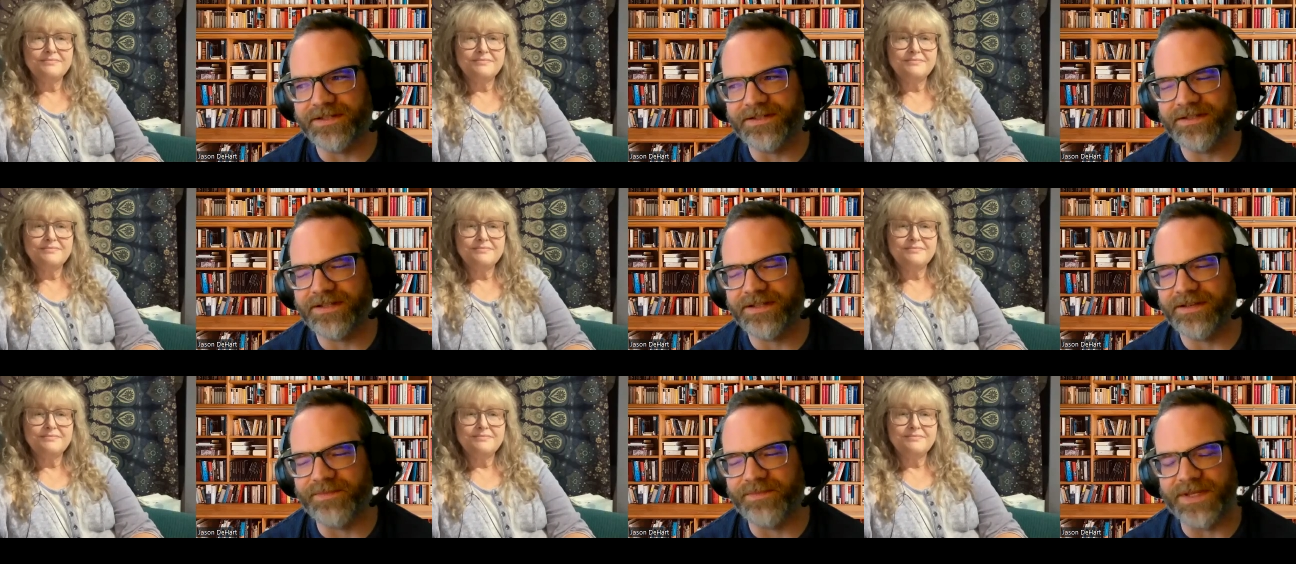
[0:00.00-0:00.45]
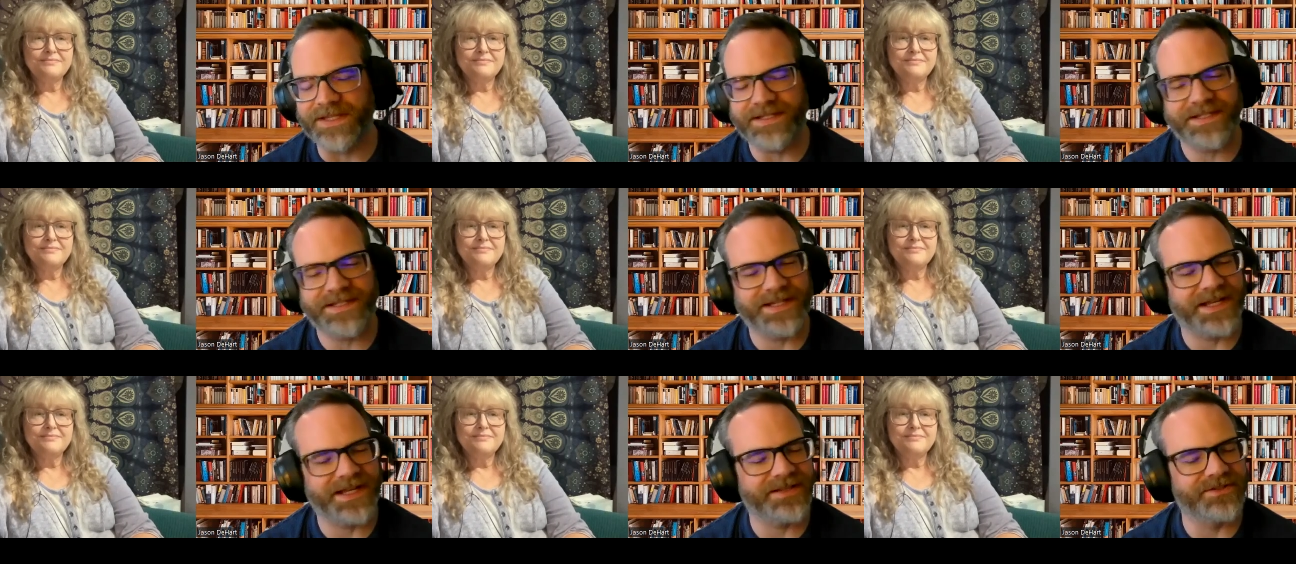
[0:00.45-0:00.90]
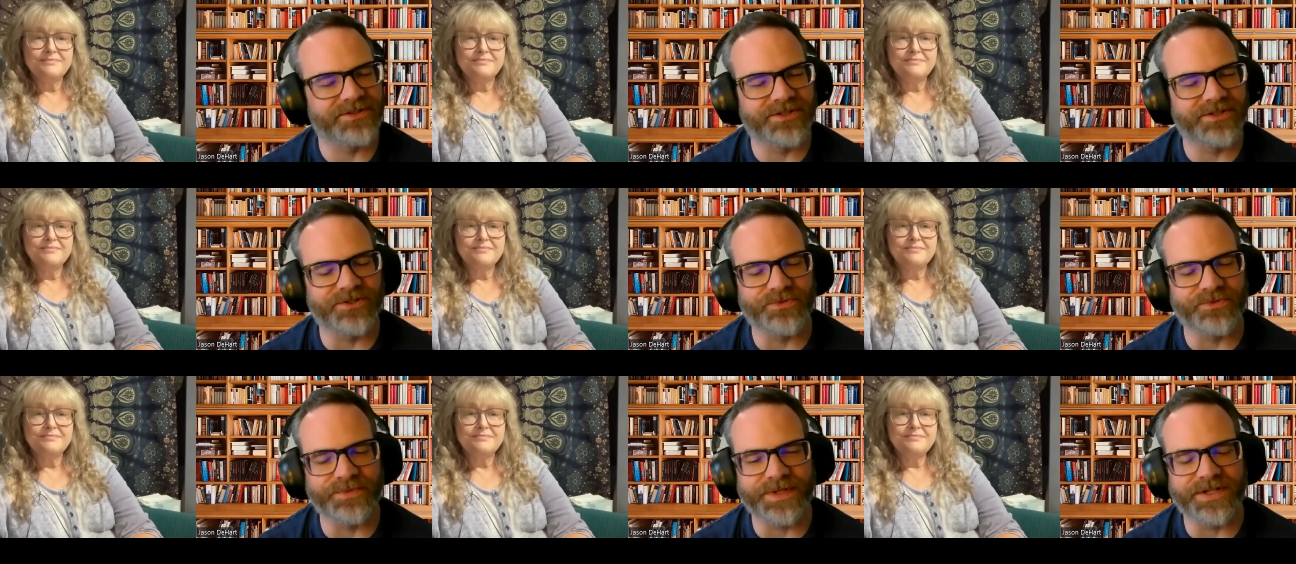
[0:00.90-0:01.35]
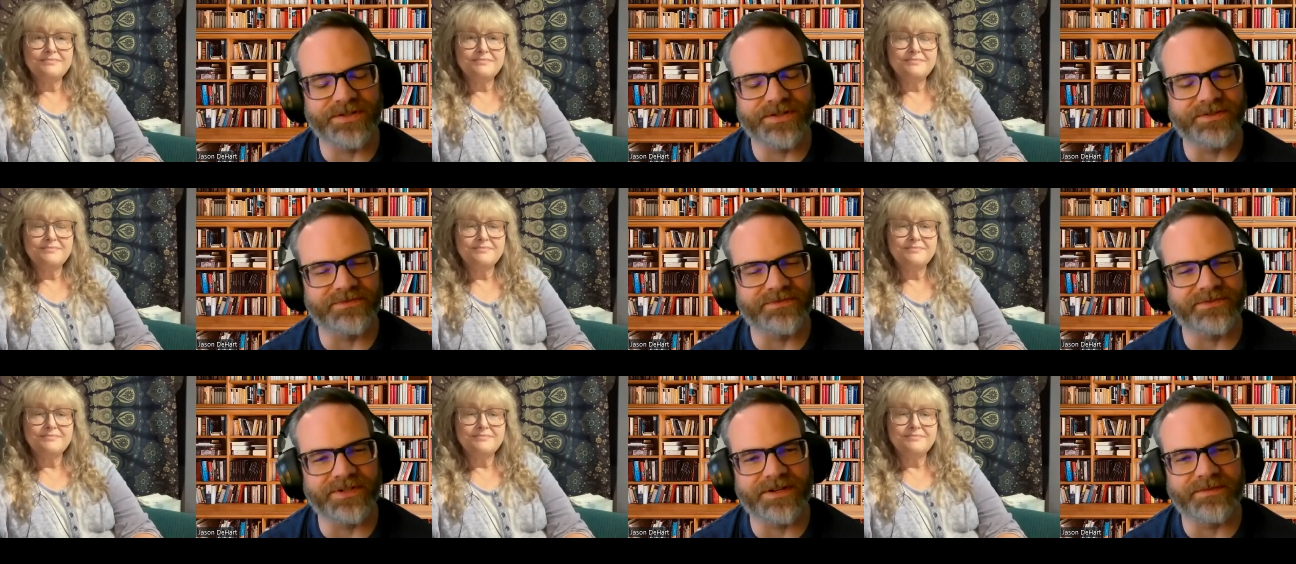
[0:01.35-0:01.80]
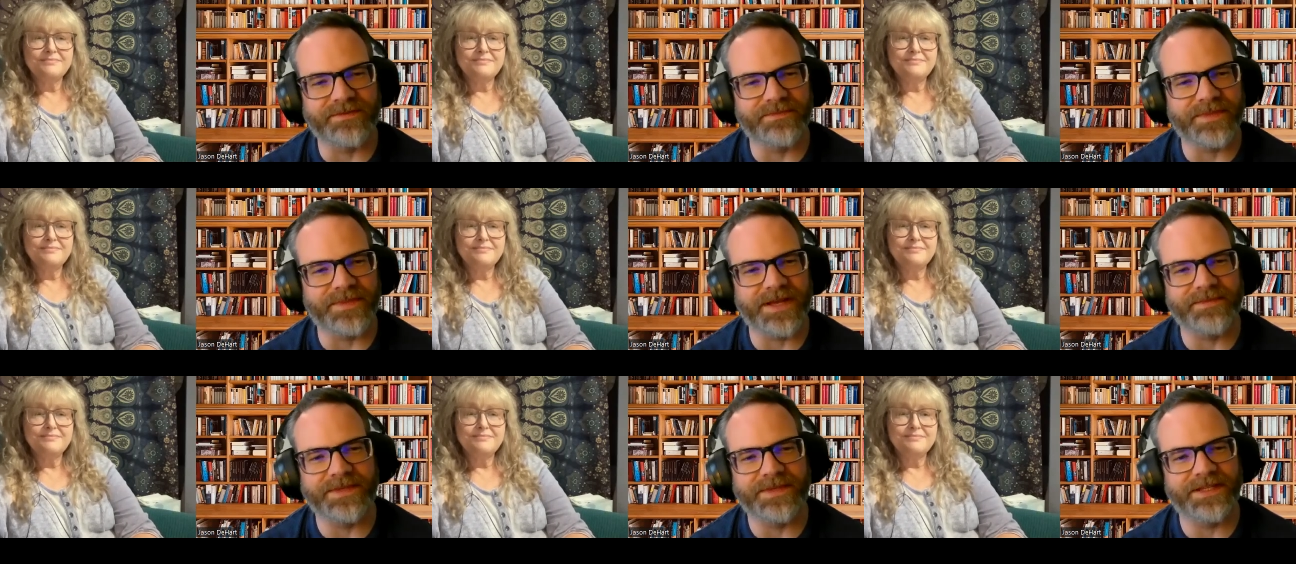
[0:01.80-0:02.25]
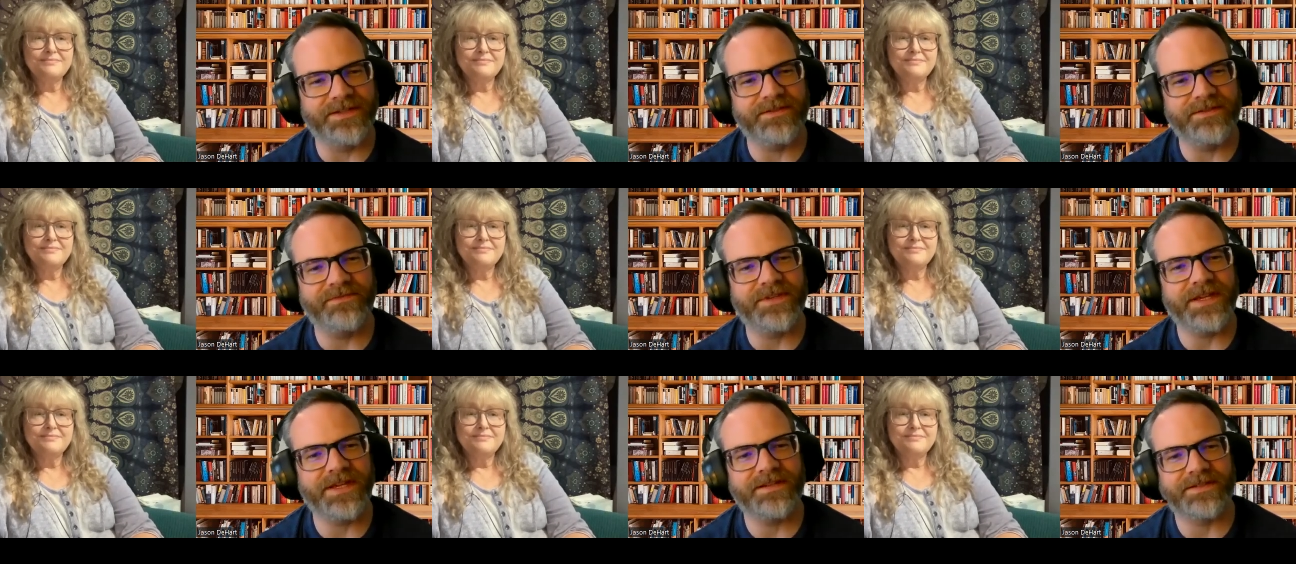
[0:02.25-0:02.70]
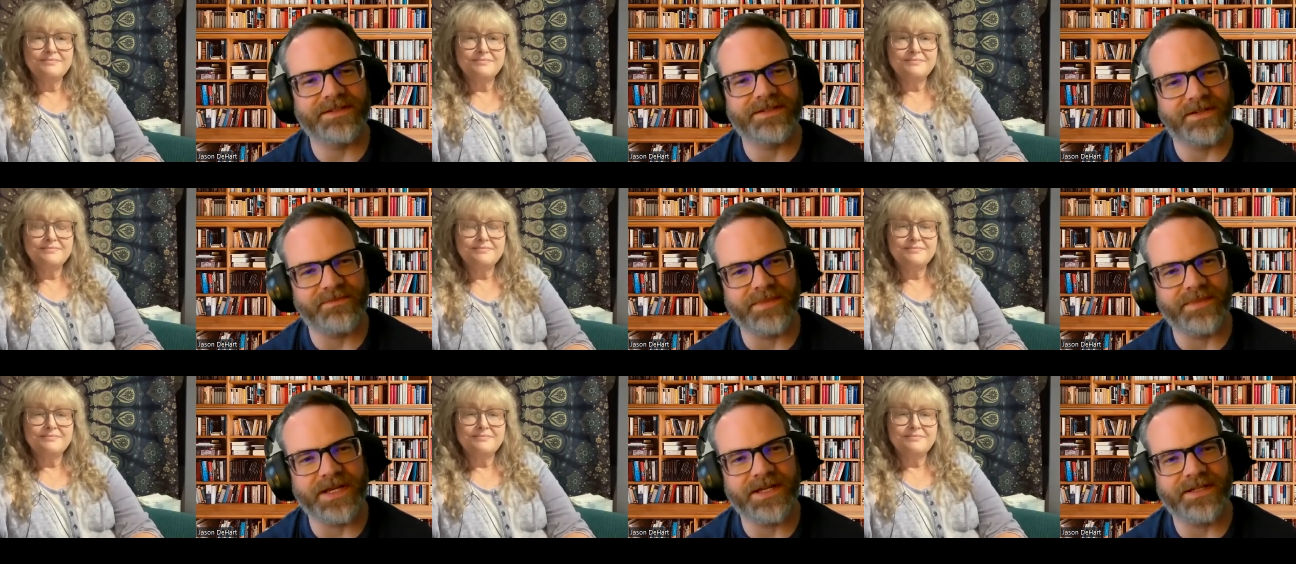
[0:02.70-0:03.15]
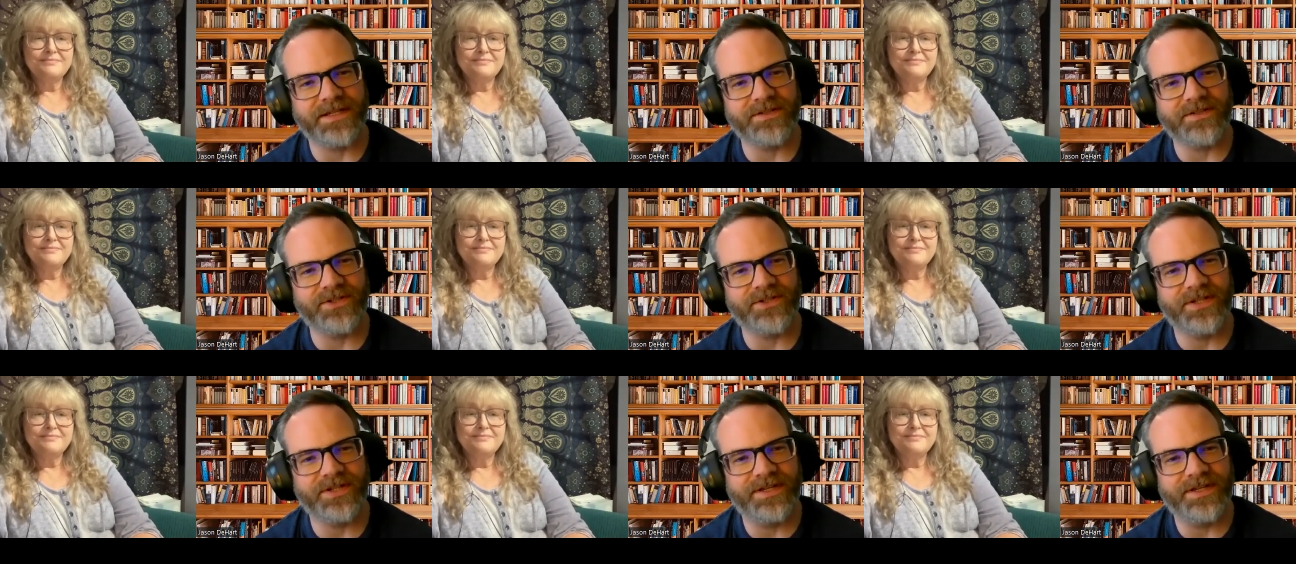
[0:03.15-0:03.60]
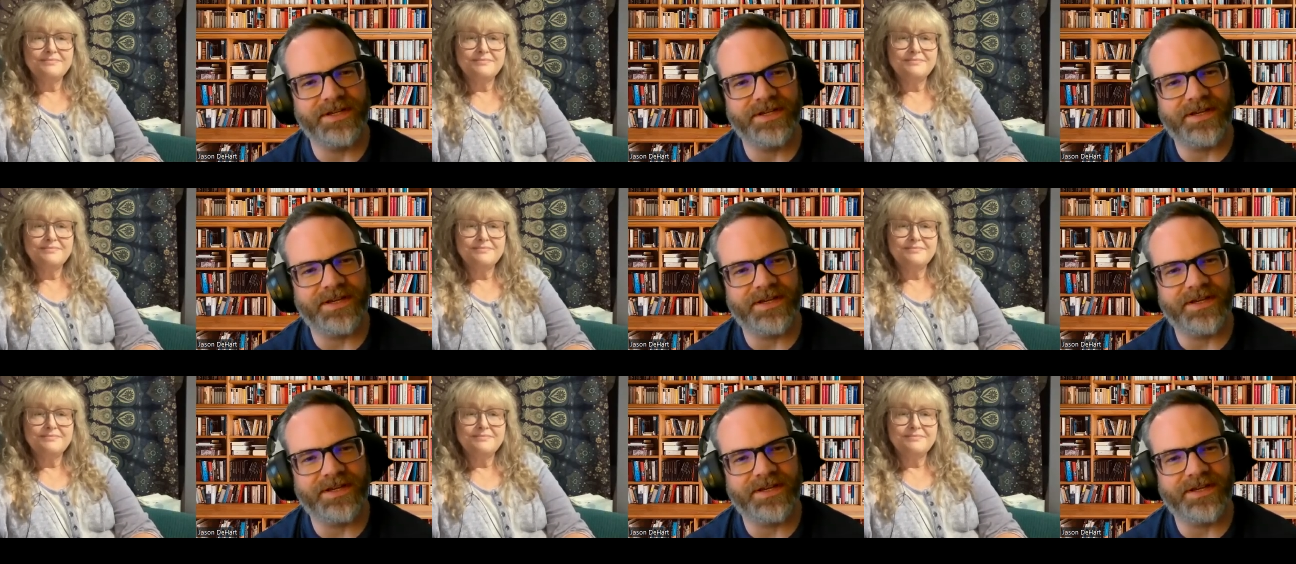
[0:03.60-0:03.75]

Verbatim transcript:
Speaker 1: uh, I mean, stellar career from, I mean, you've done so much.